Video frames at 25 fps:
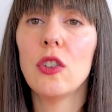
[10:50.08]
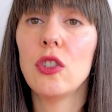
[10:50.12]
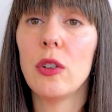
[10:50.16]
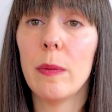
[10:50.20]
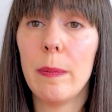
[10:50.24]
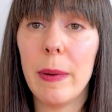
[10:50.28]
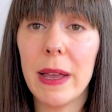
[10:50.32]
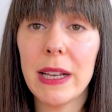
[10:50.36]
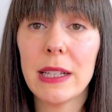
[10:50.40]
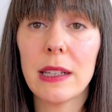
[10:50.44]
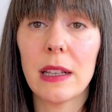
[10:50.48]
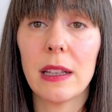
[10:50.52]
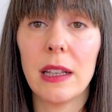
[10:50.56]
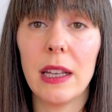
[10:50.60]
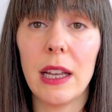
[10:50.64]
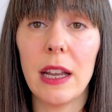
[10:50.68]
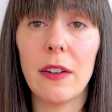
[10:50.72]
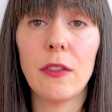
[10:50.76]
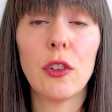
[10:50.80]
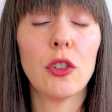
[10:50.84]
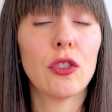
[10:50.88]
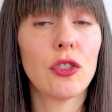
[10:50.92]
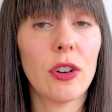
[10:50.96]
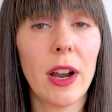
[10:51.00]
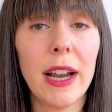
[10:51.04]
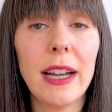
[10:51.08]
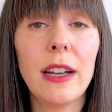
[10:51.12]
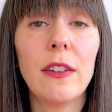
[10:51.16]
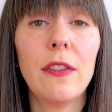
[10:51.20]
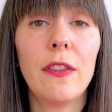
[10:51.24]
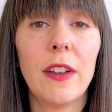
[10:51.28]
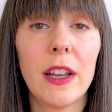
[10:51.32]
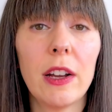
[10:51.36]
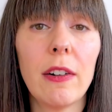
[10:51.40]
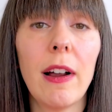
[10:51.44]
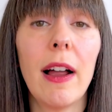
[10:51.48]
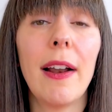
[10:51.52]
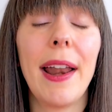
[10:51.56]
So basically, if you're trying to
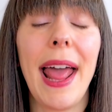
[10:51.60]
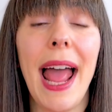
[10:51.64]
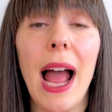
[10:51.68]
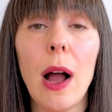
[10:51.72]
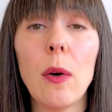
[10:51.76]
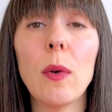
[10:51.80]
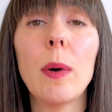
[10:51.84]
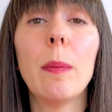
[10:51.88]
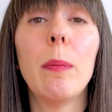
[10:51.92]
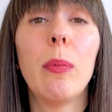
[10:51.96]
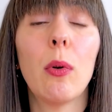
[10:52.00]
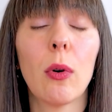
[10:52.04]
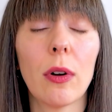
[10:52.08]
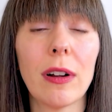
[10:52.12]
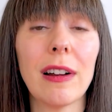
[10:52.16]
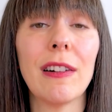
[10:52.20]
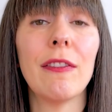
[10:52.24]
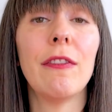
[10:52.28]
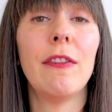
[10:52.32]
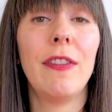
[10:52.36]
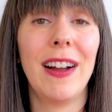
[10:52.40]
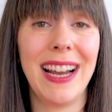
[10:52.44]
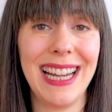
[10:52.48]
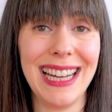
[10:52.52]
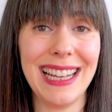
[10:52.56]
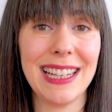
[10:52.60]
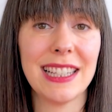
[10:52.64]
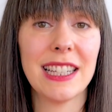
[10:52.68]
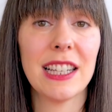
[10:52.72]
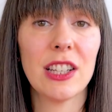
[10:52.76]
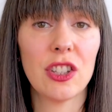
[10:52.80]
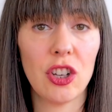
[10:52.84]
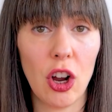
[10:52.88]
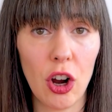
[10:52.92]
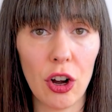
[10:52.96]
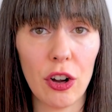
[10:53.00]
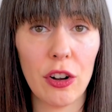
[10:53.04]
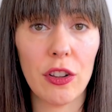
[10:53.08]
figure out how important finances
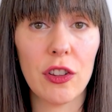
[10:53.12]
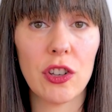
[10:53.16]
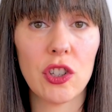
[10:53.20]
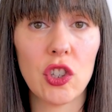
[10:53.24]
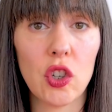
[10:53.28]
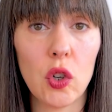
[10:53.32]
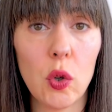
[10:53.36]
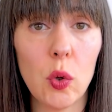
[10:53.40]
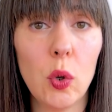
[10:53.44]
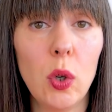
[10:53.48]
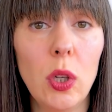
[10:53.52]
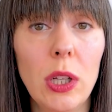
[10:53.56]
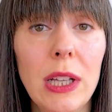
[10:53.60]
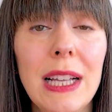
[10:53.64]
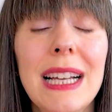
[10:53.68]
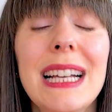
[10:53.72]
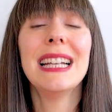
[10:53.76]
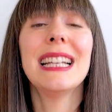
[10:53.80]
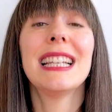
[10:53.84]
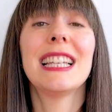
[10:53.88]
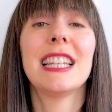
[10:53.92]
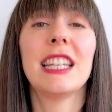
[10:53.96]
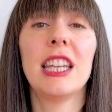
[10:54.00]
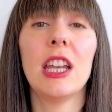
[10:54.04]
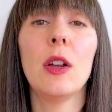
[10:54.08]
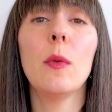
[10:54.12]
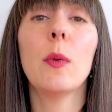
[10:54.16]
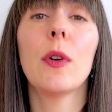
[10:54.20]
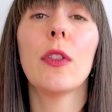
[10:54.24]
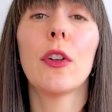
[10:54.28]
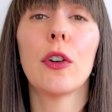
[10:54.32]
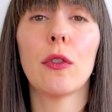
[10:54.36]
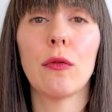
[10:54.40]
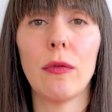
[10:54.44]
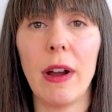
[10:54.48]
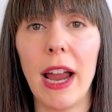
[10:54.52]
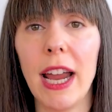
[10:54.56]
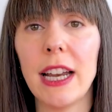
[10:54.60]
are to the school, see where
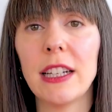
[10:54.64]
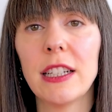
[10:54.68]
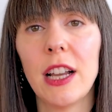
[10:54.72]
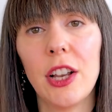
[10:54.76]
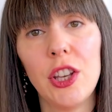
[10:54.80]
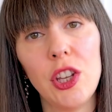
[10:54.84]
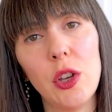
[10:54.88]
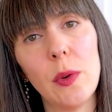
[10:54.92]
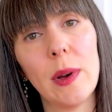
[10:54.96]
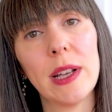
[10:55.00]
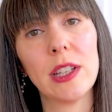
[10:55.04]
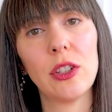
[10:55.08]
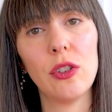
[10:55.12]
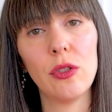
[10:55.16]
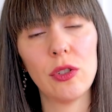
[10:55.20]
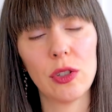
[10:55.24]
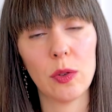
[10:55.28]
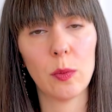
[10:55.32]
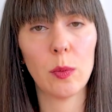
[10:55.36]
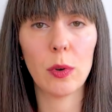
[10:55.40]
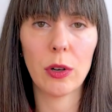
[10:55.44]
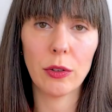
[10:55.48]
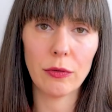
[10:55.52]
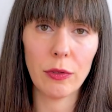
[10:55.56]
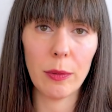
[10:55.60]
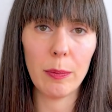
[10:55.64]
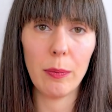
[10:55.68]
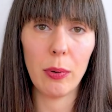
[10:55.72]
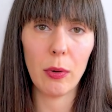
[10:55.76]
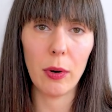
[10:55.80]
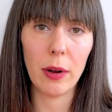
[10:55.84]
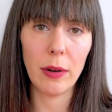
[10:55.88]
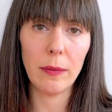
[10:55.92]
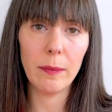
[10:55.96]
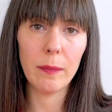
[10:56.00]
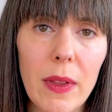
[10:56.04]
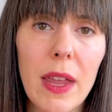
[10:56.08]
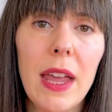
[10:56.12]
they're ranked on US News and World
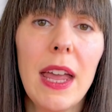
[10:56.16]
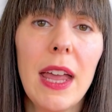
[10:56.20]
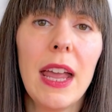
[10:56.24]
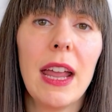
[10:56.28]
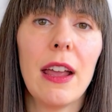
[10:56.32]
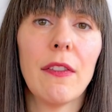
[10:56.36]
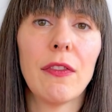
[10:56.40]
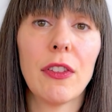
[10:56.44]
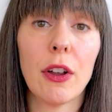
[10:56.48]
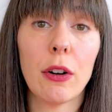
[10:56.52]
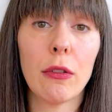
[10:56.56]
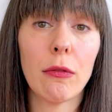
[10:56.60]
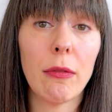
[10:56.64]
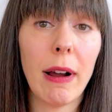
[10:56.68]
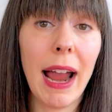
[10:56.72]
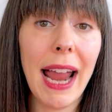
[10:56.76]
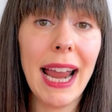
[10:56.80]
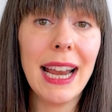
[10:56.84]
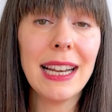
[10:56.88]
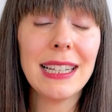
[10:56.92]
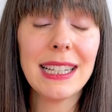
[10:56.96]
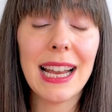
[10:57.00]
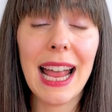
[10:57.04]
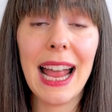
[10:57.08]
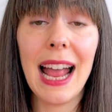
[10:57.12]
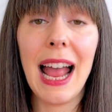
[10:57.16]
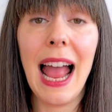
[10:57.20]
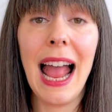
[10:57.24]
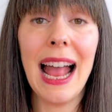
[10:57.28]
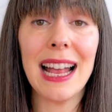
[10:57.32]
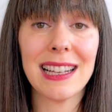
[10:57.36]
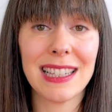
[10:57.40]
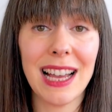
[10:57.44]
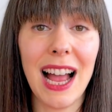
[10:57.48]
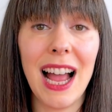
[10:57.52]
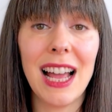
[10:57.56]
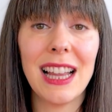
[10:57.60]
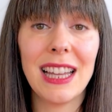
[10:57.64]
Report. If they're ranked as
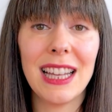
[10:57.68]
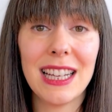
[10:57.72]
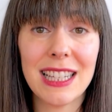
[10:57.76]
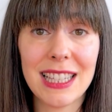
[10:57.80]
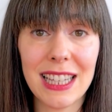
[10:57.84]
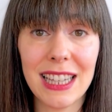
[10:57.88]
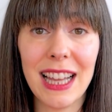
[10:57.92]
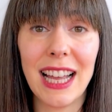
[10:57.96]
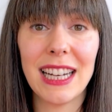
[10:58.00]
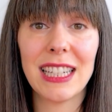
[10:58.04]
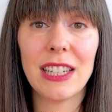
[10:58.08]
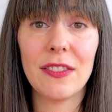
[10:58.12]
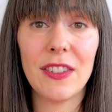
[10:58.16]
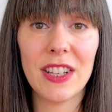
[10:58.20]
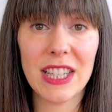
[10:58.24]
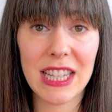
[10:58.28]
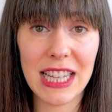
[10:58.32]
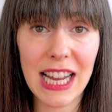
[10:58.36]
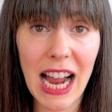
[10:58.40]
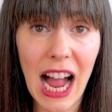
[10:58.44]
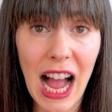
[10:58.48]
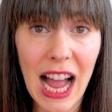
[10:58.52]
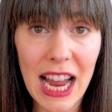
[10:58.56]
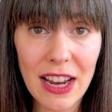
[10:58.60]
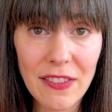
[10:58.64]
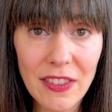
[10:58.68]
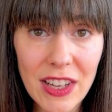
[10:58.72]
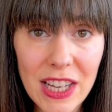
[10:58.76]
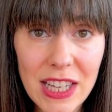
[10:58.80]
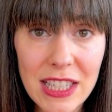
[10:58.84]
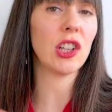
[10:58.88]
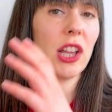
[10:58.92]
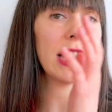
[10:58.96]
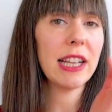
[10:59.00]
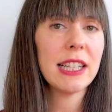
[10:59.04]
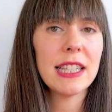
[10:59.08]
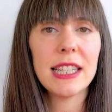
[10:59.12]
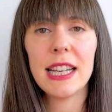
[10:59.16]
highly selective as the Ivies,
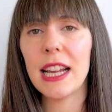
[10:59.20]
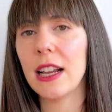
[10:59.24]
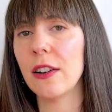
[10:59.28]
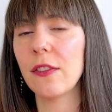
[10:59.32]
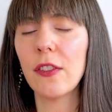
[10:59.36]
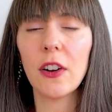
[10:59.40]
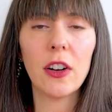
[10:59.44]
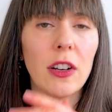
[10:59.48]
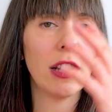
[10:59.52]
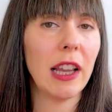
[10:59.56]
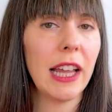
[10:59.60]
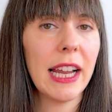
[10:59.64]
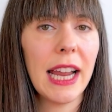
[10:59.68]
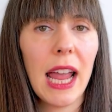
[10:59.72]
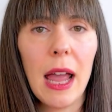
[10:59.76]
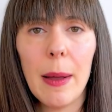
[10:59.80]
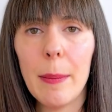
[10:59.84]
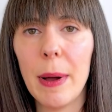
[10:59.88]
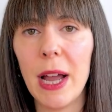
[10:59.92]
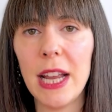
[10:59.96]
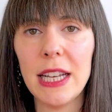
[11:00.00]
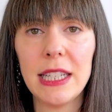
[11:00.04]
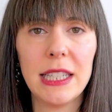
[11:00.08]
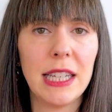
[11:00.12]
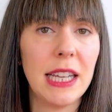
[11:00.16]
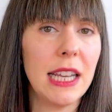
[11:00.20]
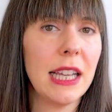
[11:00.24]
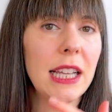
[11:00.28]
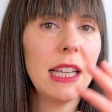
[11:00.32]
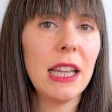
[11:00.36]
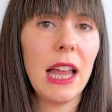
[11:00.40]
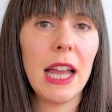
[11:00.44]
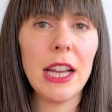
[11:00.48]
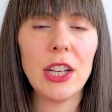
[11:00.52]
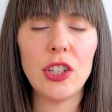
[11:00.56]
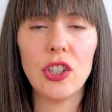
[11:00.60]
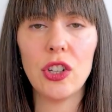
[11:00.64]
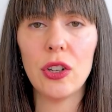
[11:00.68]
like Stanford, like MIT,
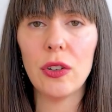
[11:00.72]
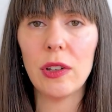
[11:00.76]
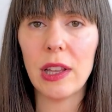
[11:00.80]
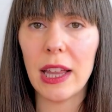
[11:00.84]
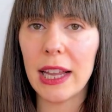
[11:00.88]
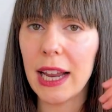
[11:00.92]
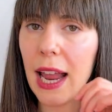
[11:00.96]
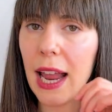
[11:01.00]
like Duke, like